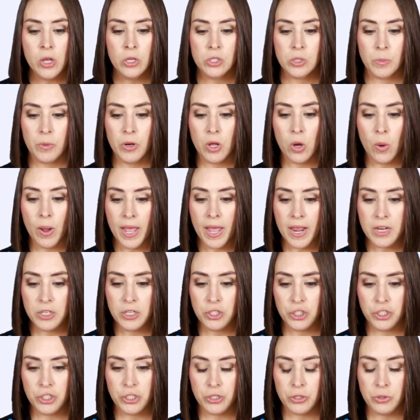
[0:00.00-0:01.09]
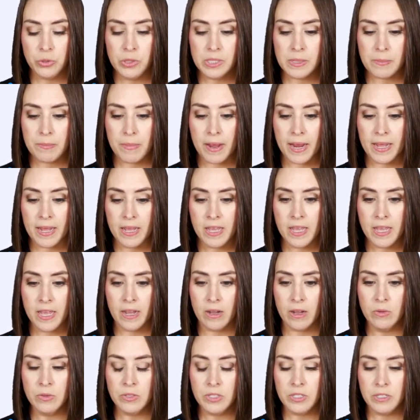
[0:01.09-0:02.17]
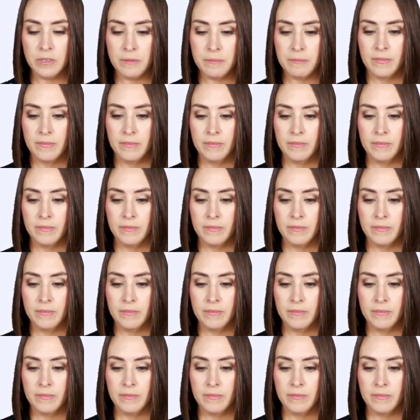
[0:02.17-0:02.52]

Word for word: So I'm going to go ahead and choose my account.